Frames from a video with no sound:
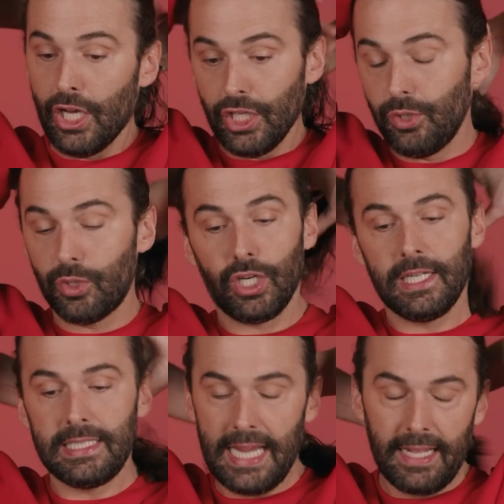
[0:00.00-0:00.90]
you
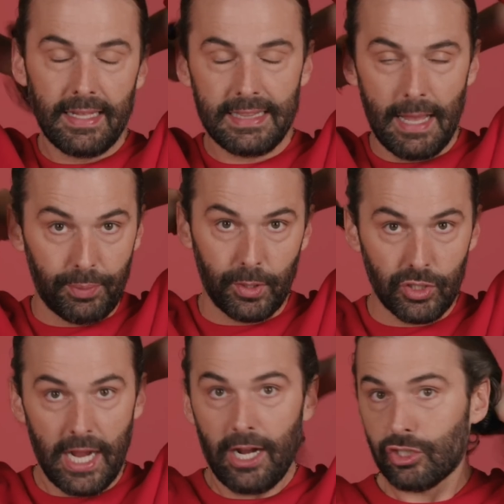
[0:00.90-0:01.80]
could take like that blow
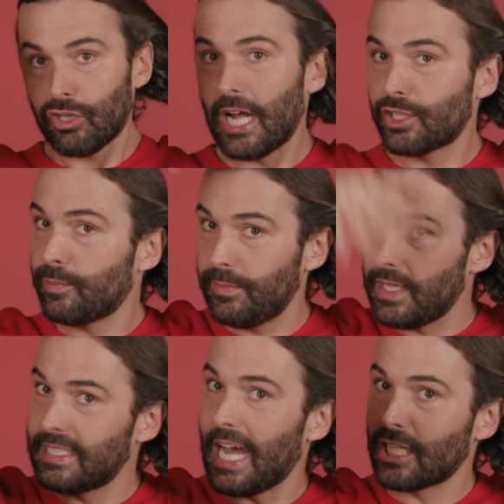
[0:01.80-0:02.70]
dryer
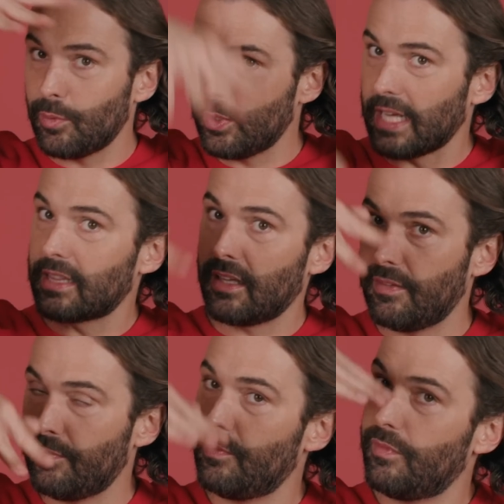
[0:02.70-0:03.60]
attachment with like
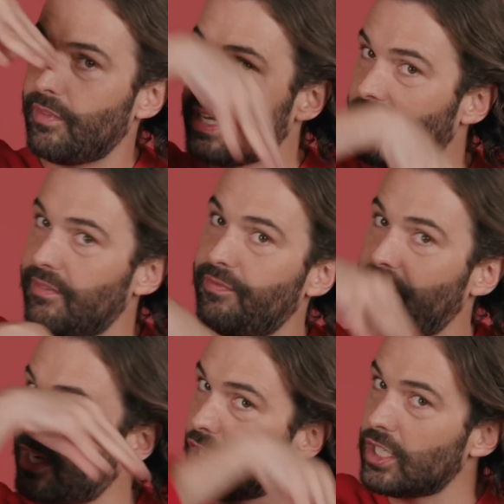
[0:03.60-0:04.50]
the
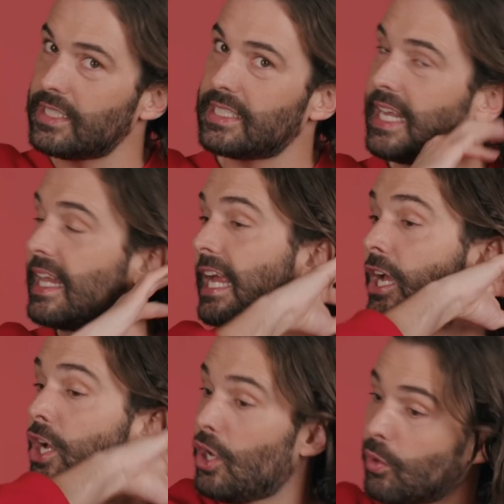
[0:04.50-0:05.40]
fingers and like
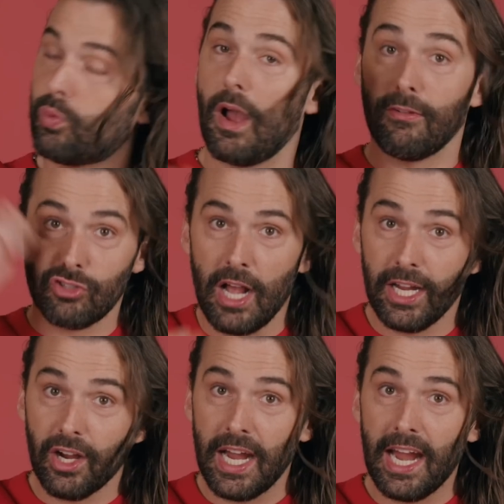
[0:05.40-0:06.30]
rough dry
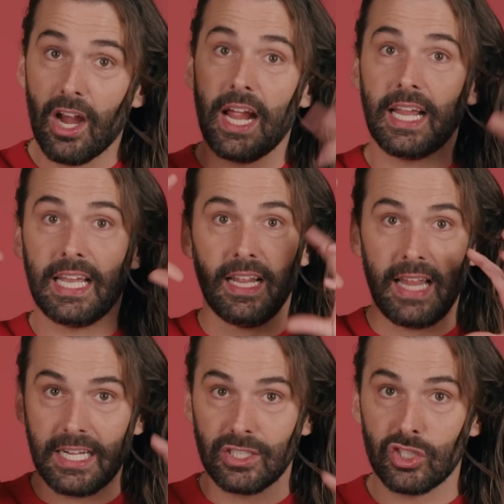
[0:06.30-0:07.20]
your hair and get it
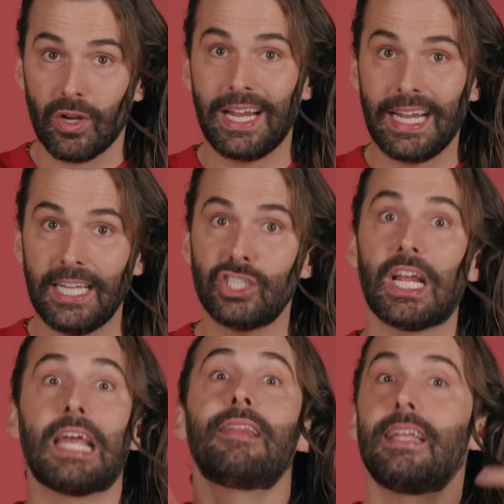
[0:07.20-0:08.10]
like straight-ish
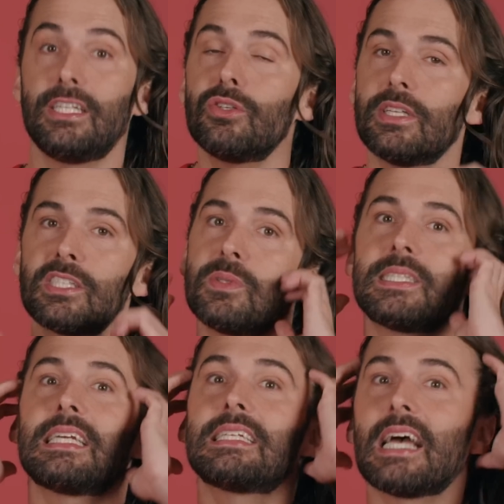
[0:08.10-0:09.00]
and then do this
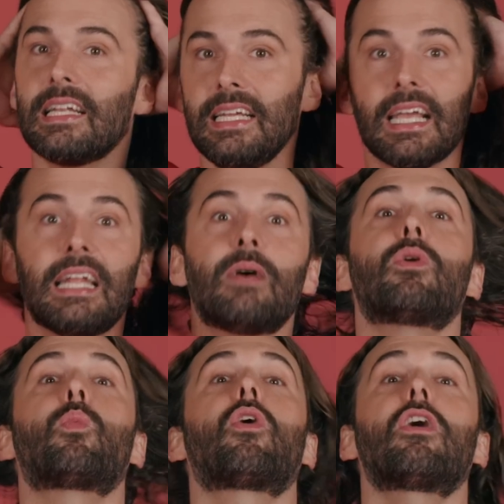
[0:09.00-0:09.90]
twisting technique and it
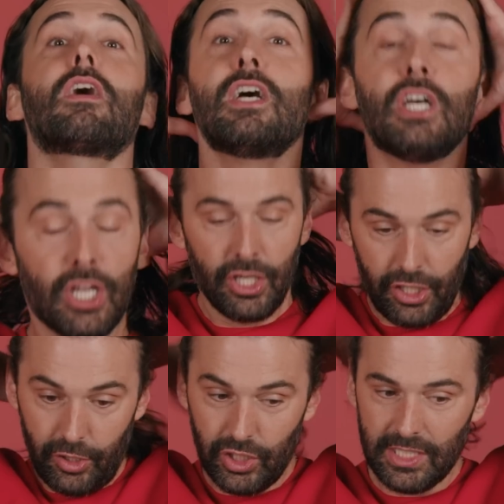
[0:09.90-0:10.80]
would work.
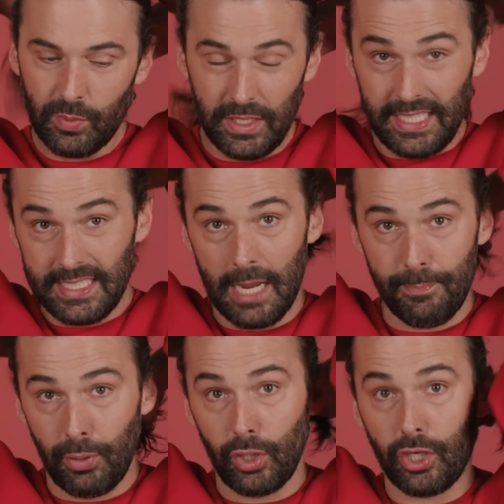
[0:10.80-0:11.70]
You just would need to like
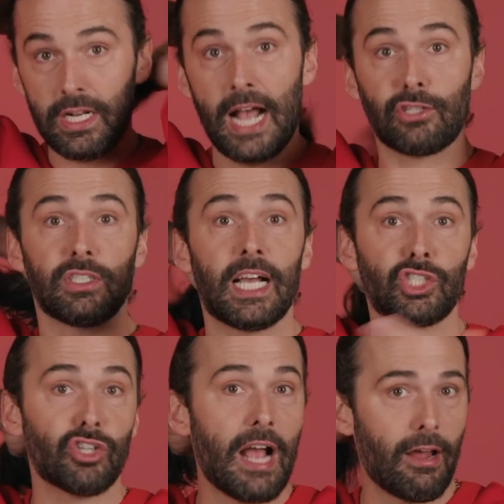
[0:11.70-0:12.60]
pull your natural
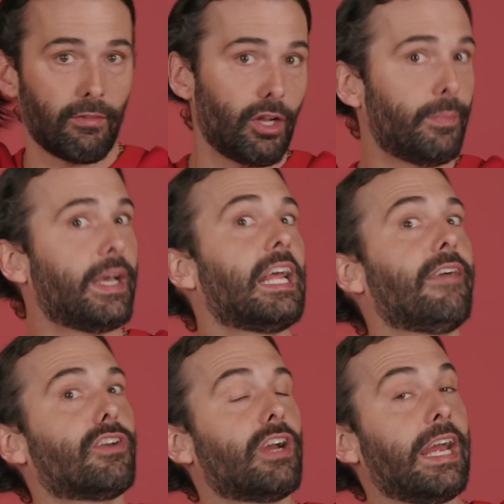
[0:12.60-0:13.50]
texture out a little bit
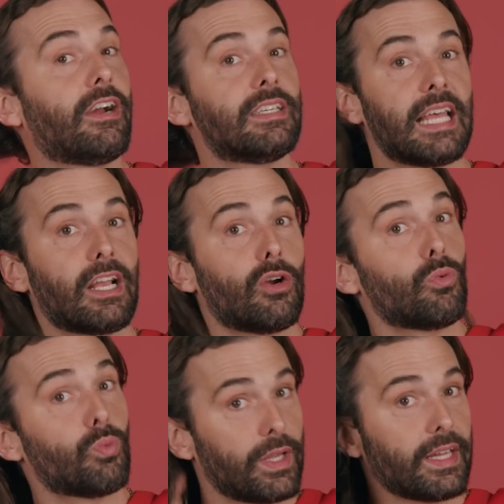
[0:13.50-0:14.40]
if your hair is like
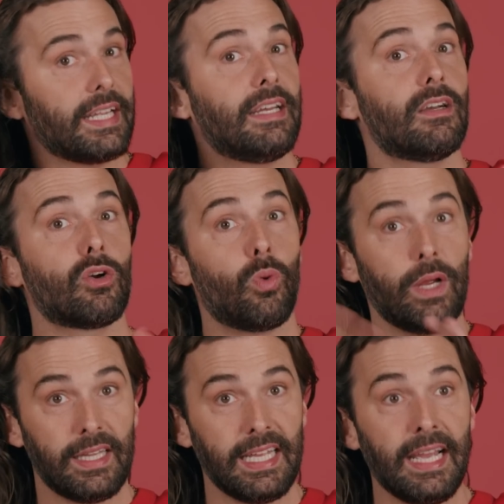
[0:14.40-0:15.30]
really
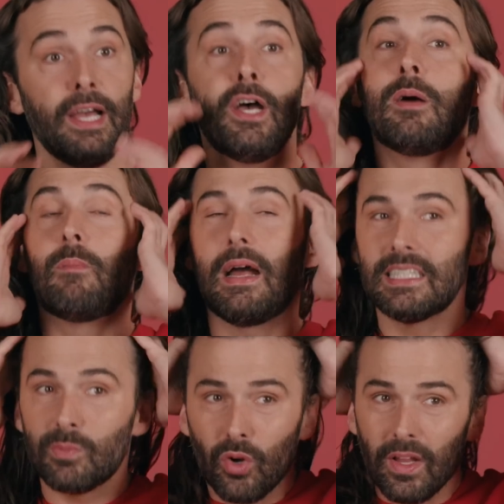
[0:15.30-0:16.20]
coily.
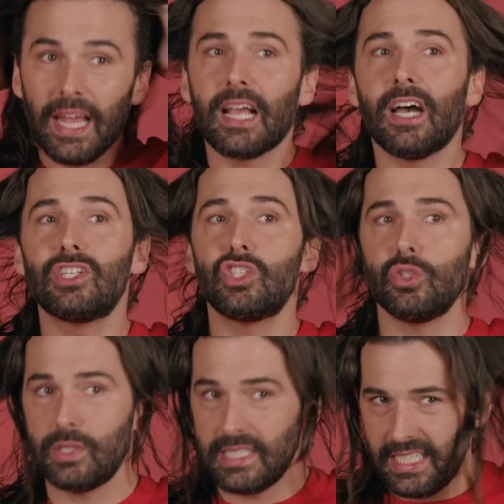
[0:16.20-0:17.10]
Mine's more like a
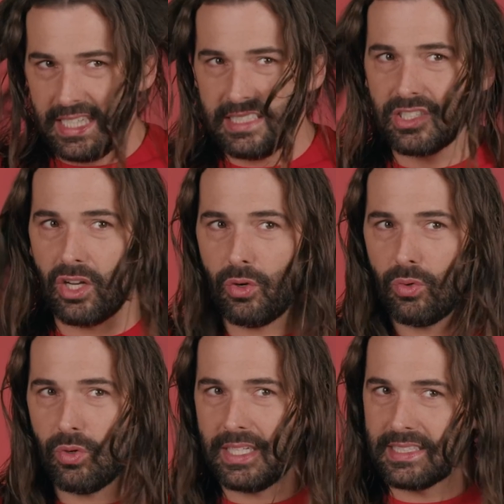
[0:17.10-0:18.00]
2C,
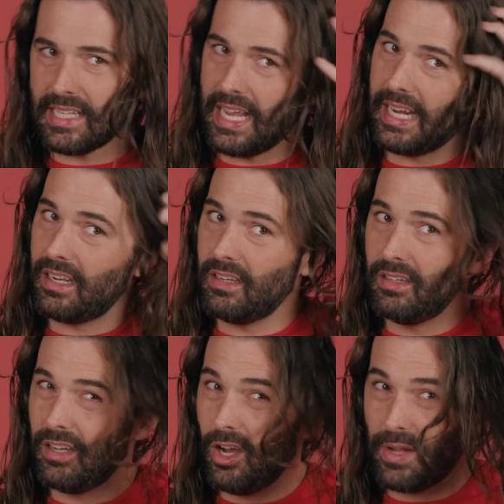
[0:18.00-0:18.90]
so it's like,
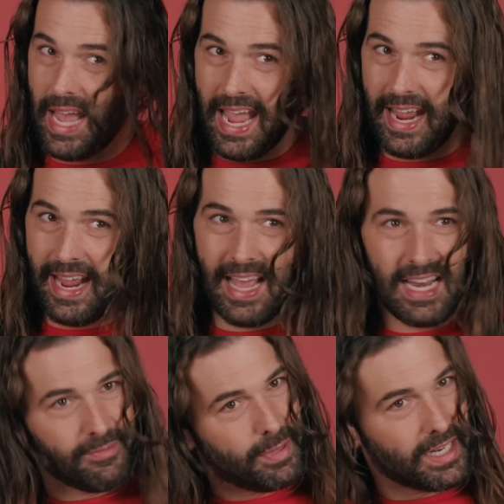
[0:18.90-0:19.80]
okay. And
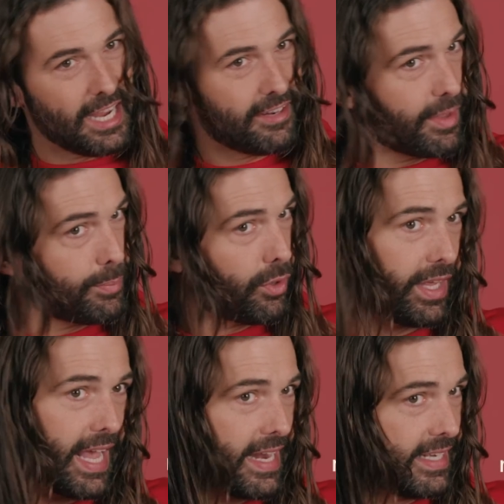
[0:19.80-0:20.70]
I've been kind of like
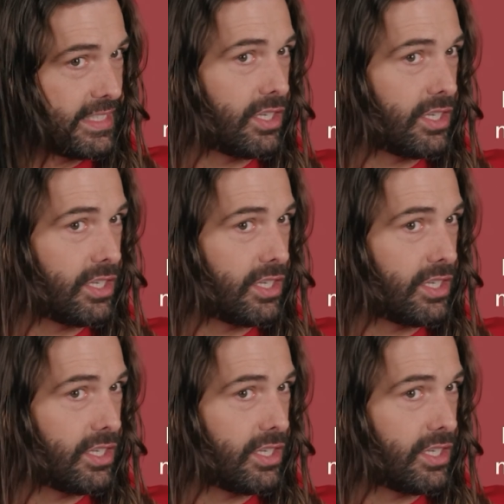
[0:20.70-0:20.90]
pulling at it,